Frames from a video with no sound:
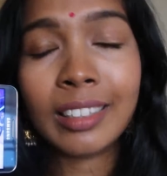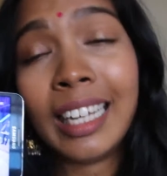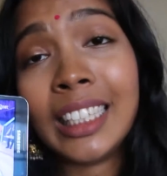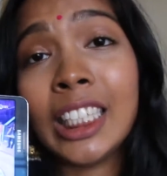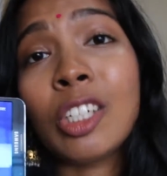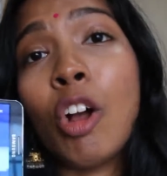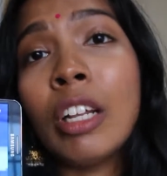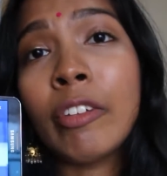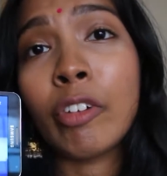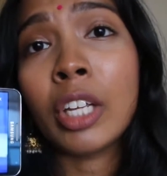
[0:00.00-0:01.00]
that's his
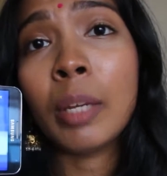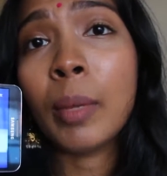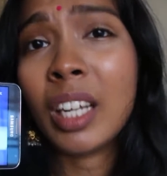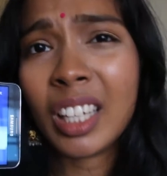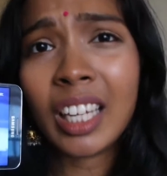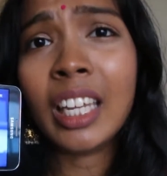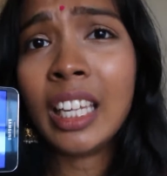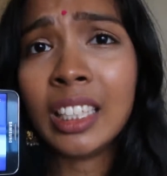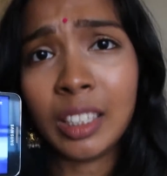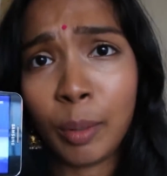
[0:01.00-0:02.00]
calling for him, and I think
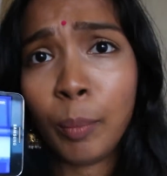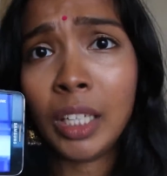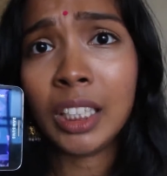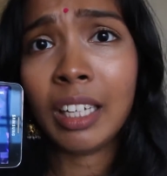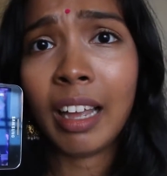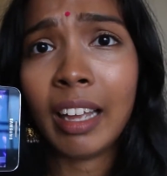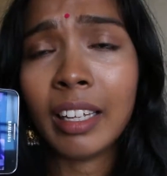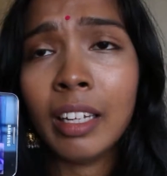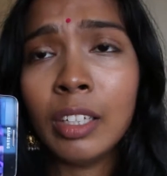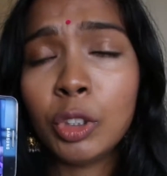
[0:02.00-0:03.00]
he is an amazing guy
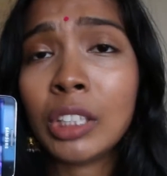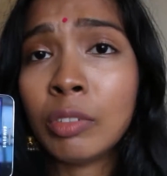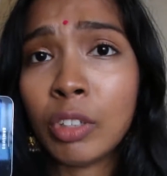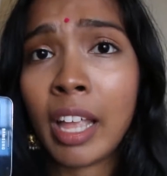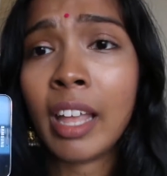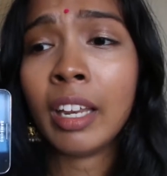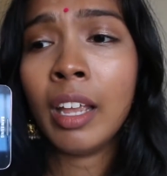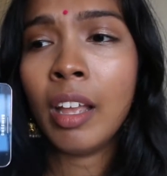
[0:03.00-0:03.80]
just for that.